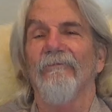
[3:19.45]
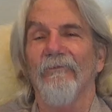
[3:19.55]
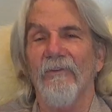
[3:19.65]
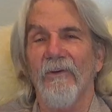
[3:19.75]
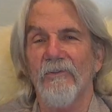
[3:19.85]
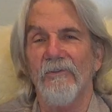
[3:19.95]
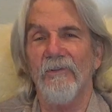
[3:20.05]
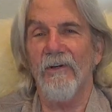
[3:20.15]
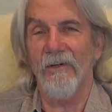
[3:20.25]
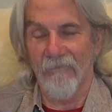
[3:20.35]
They're
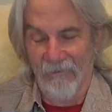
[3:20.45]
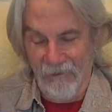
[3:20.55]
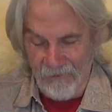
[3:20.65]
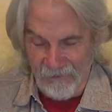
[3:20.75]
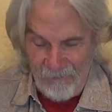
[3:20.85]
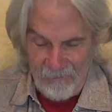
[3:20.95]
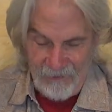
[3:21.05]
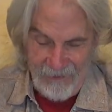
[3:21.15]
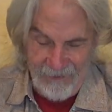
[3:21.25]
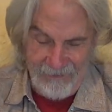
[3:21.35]
starting to figure
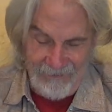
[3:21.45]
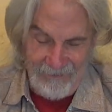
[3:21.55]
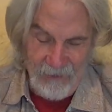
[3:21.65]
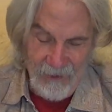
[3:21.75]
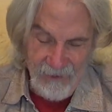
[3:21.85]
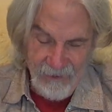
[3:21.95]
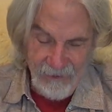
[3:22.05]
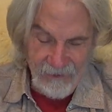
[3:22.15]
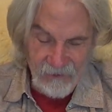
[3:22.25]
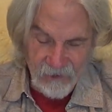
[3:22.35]
something out here.
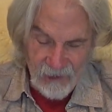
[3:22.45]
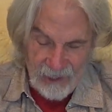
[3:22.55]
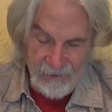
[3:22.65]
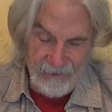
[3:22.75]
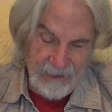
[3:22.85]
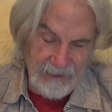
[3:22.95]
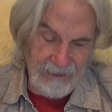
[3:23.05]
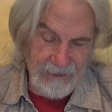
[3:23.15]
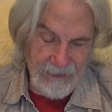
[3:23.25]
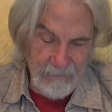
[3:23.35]
It shall
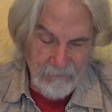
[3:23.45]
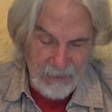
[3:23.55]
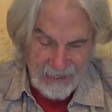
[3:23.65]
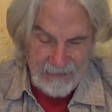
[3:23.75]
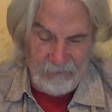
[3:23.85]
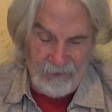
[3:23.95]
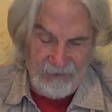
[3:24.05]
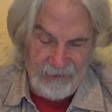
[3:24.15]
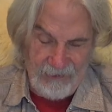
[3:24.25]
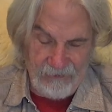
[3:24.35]
not abide with
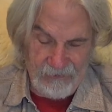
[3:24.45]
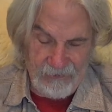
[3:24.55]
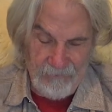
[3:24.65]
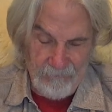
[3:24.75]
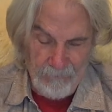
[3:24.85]
us.